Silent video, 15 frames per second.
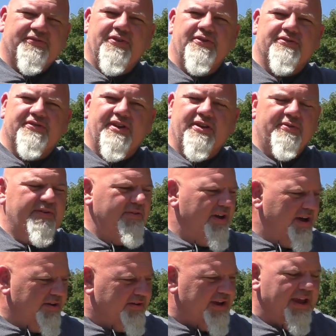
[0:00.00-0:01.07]
if you can see, we've
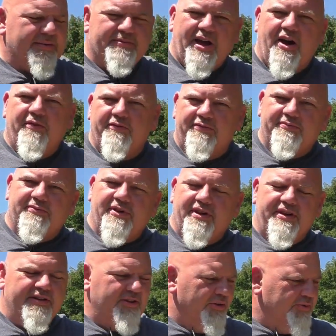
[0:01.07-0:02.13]
got her taped off
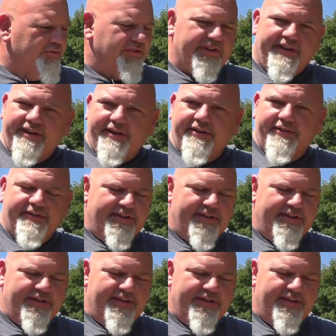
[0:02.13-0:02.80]
loosely here.